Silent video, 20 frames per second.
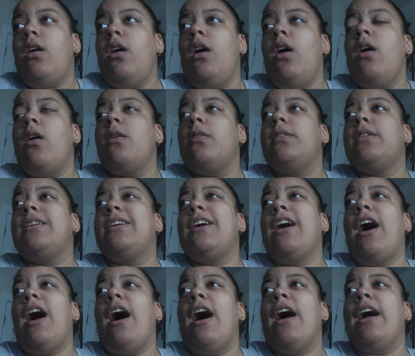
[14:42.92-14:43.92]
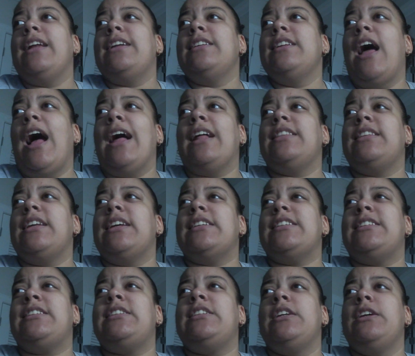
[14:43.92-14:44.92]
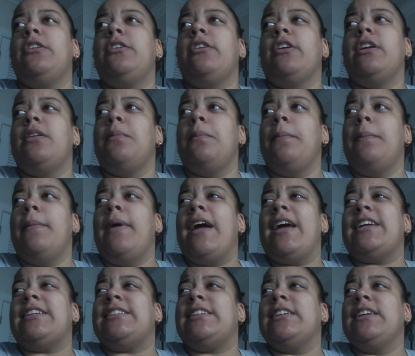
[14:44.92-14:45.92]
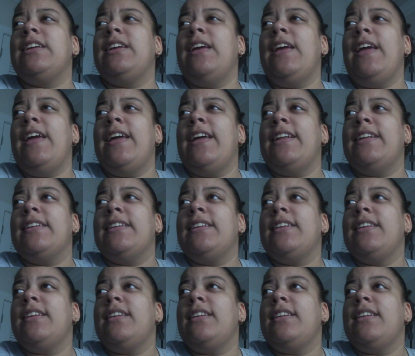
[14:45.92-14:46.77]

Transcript: Oh God, not this secret mess again.